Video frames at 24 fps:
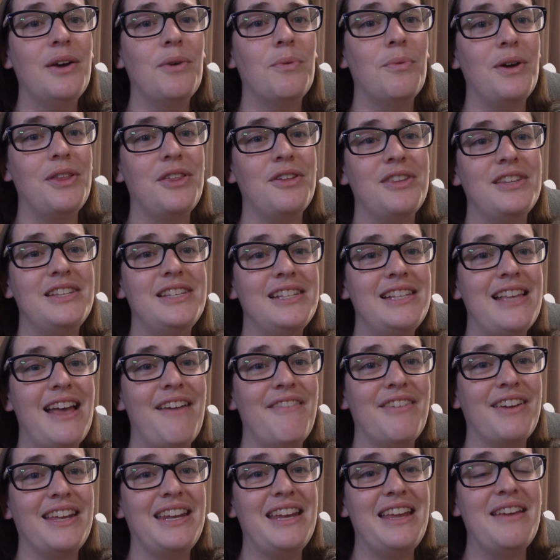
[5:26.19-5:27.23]
whether this is
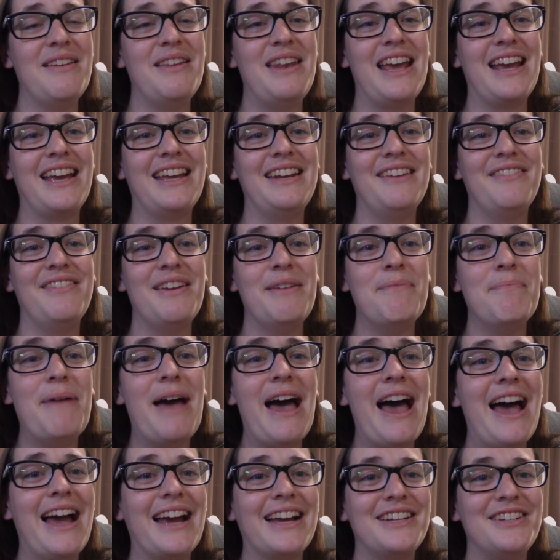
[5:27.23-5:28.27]
having a negative
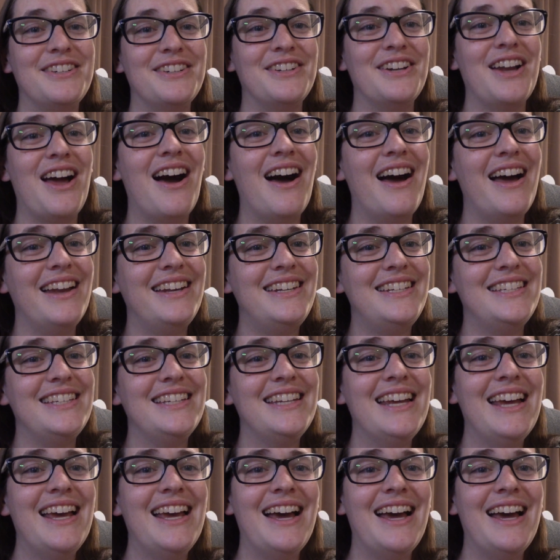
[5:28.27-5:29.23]
impact or not.